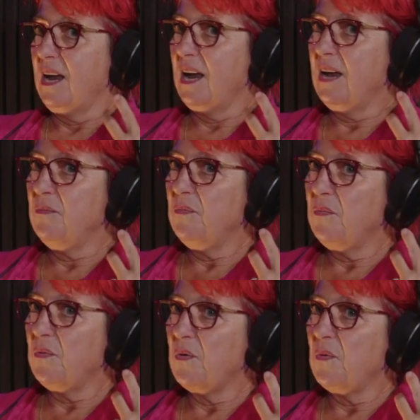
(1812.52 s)
And
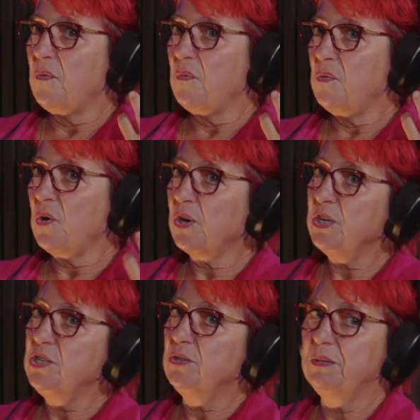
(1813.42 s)
not
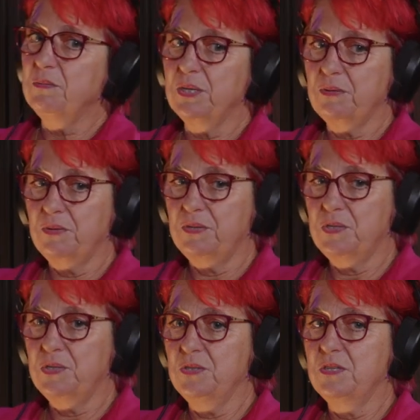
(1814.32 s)
only do we work with the
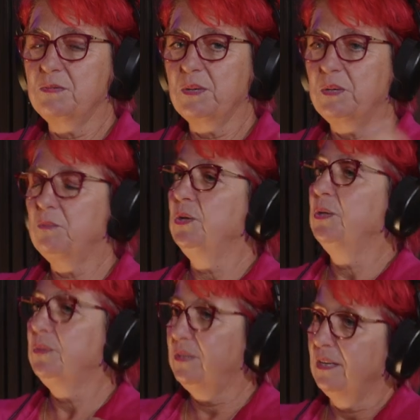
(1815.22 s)
students, but we
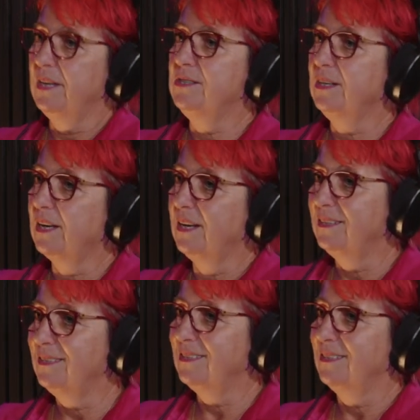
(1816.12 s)
work with the
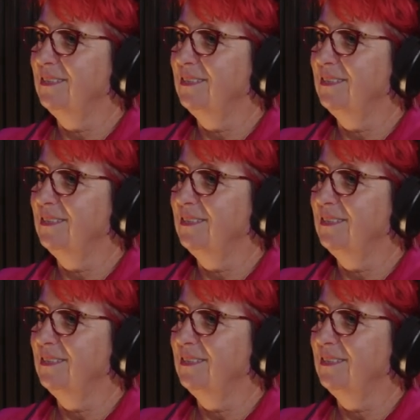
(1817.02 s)
educators.